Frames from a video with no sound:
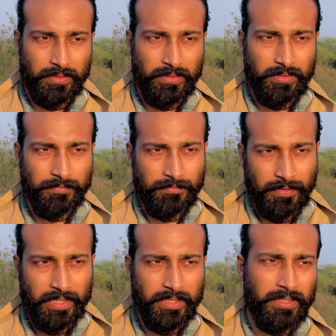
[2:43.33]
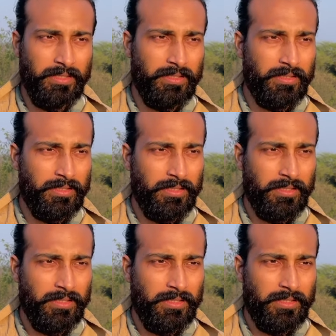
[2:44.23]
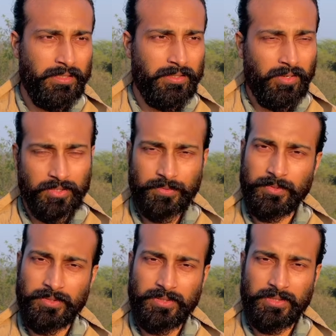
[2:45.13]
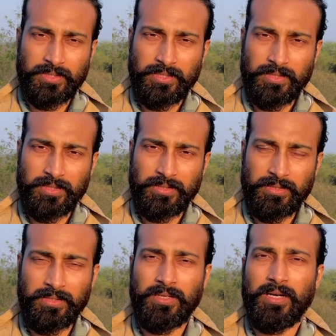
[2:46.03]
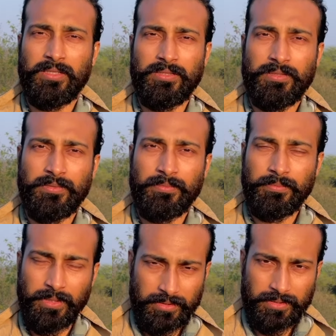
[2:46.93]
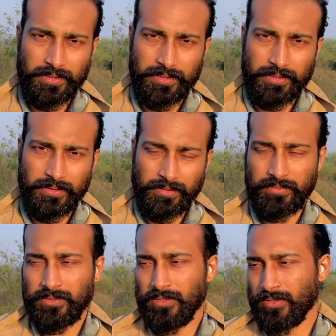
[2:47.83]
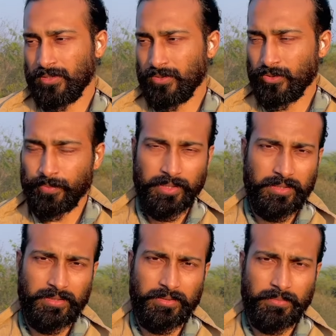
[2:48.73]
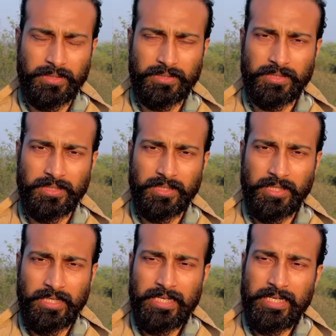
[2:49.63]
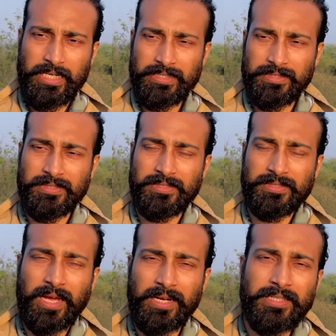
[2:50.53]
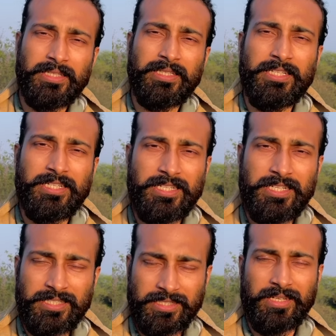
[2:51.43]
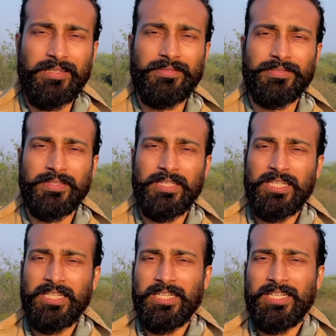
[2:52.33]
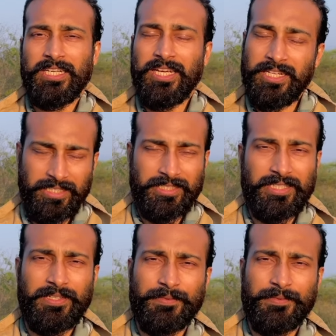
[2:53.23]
the very cosmos, the God belt, or this super energy belt, it is residing itself in it.